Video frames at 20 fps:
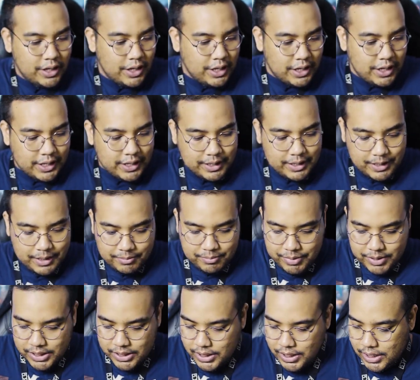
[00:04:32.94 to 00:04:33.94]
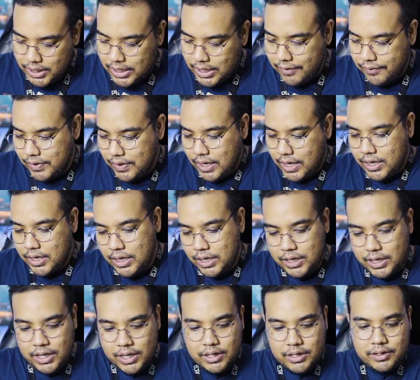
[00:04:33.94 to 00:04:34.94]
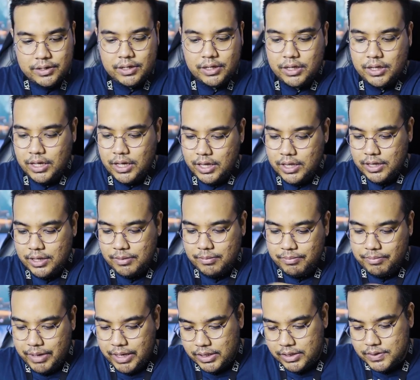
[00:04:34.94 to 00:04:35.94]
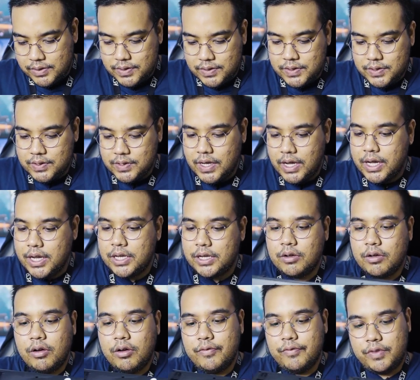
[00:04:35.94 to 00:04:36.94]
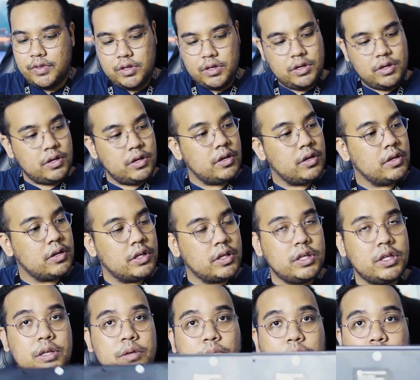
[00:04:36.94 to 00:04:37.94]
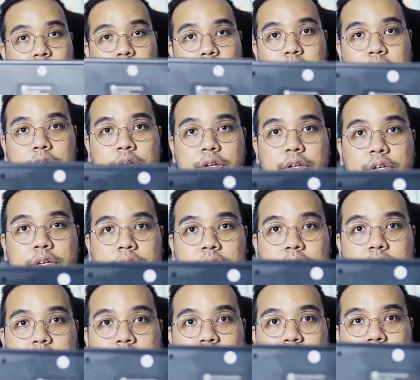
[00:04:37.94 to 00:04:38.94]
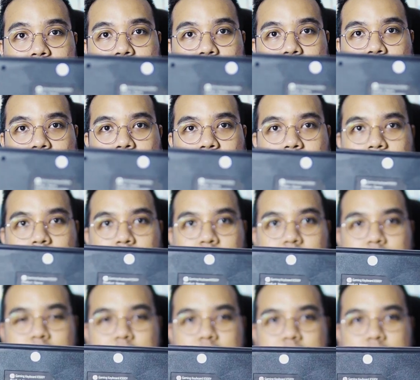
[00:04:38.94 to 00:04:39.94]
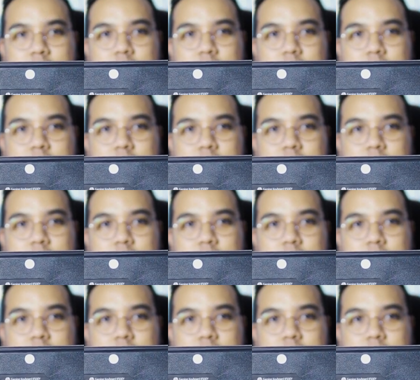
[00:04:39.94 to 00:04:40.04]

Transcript: uh, but yeah, it have that. And then at the back side of the keyboard is that